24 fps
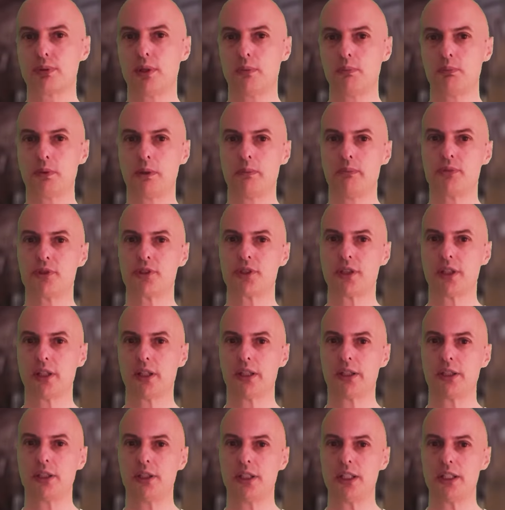problems
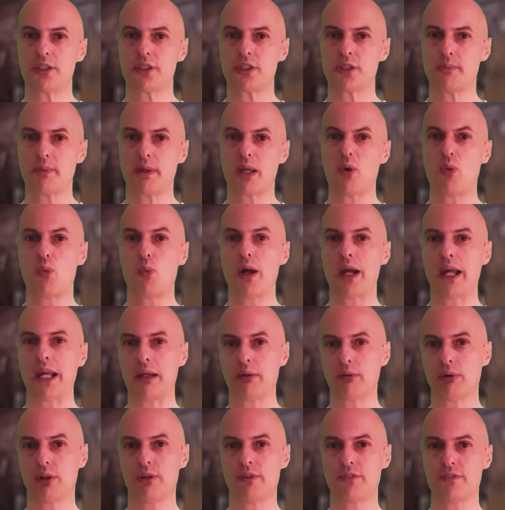that you need to be
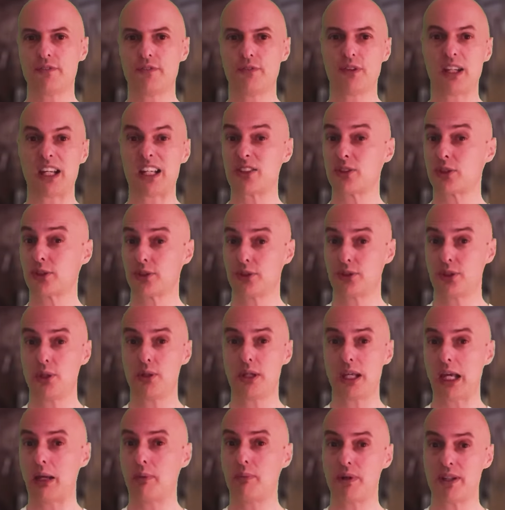aware of, as you
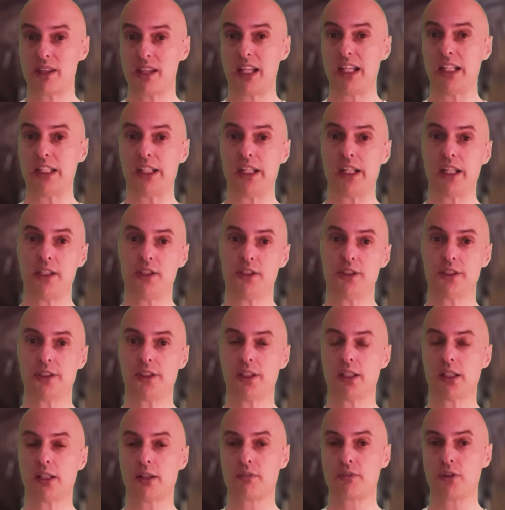get with any
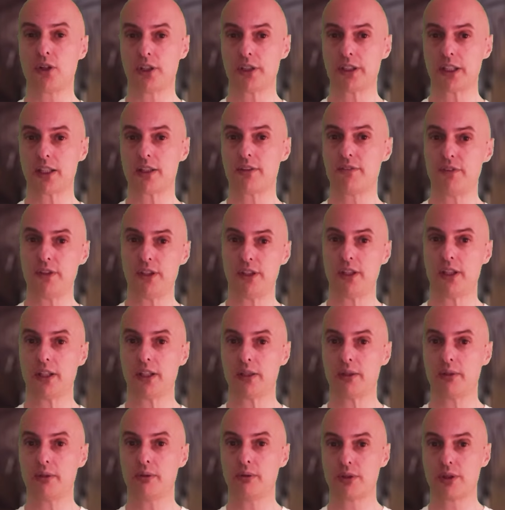engine, and I've got another
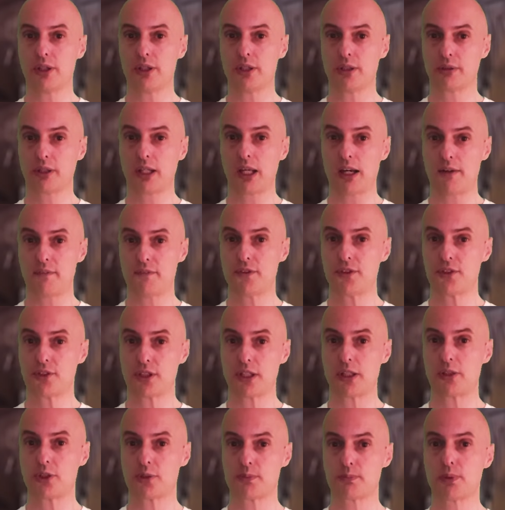video that covers
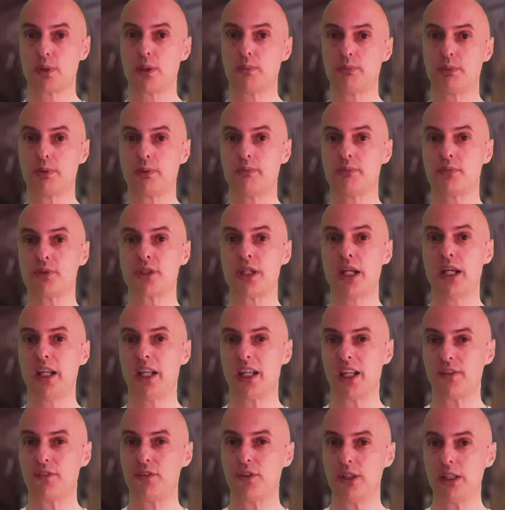those problems.
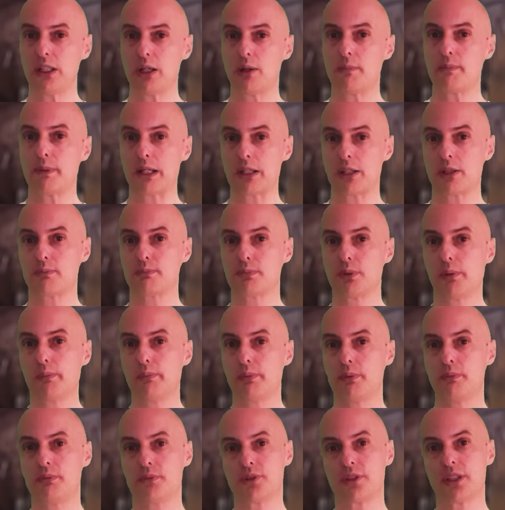If you know about the
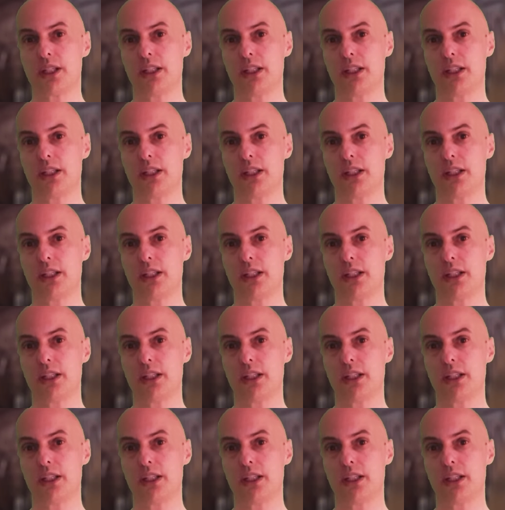problems,